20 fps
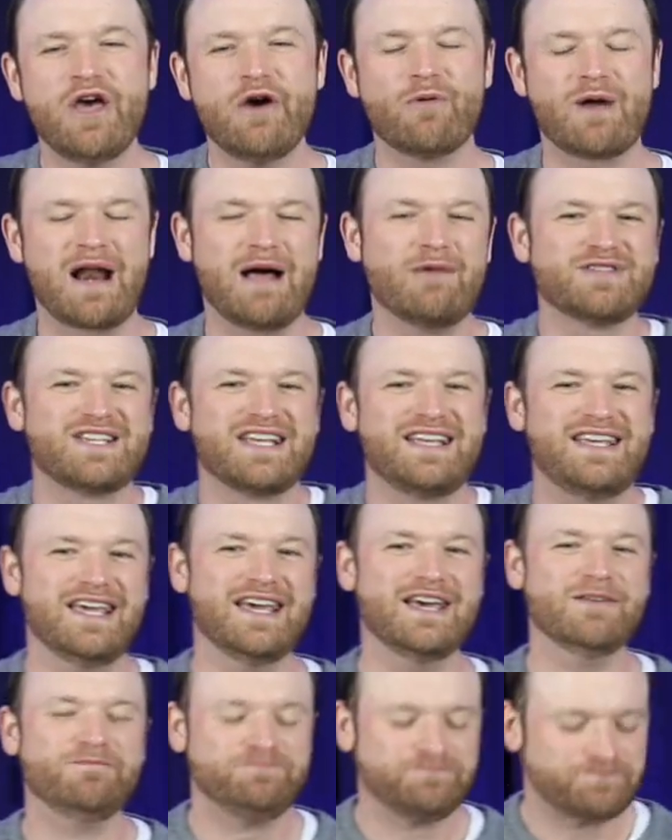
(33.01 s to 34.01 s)
When I was a
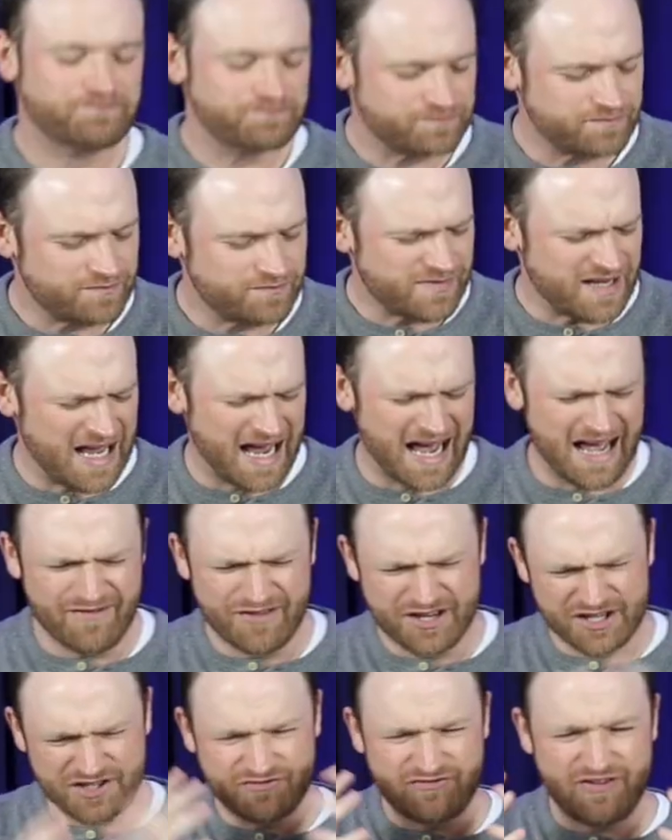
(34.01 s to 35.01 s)
kid, I have
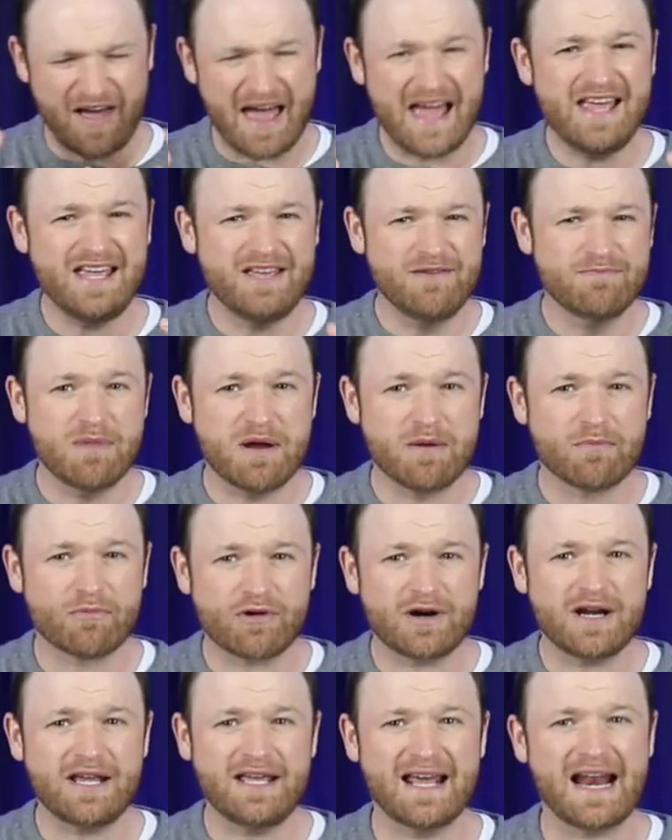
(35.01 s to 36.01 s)
this vague
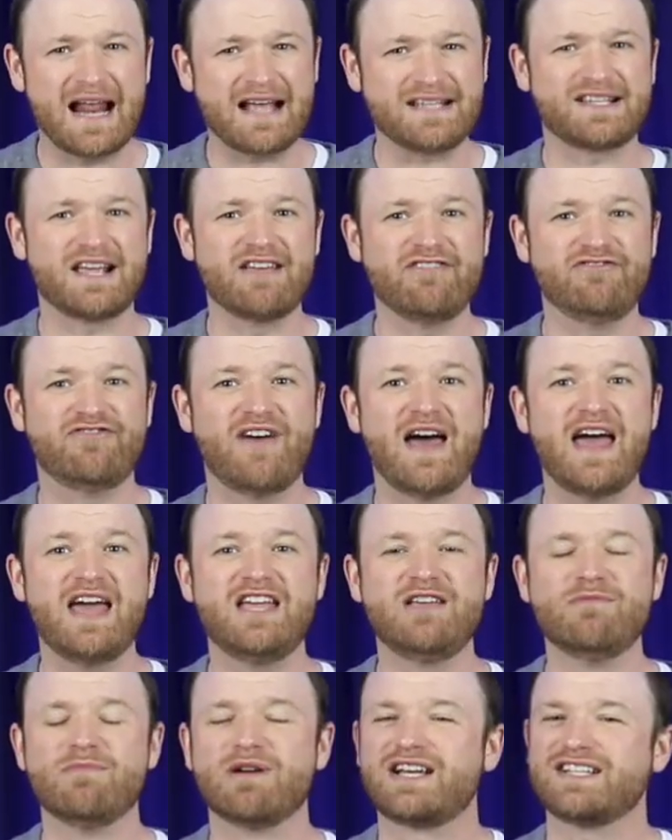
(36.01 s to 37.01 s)
memory, and I say
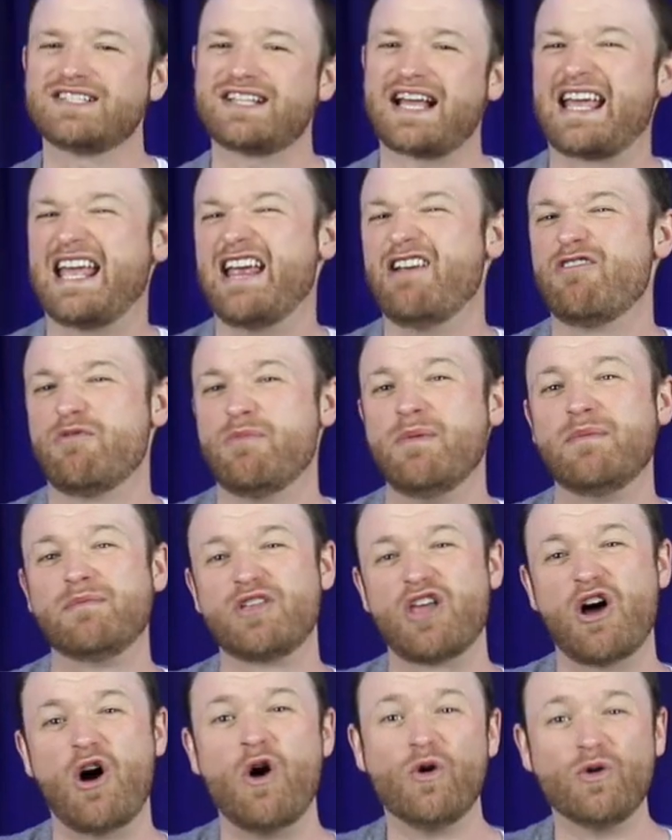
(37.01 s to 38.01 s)
vague because I can't
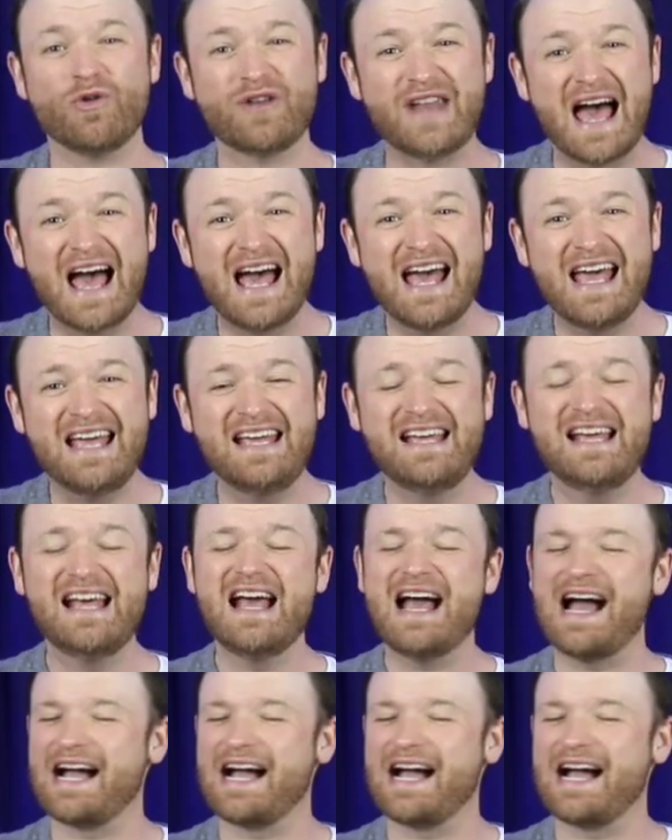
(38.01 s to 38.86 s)
remember the whole day.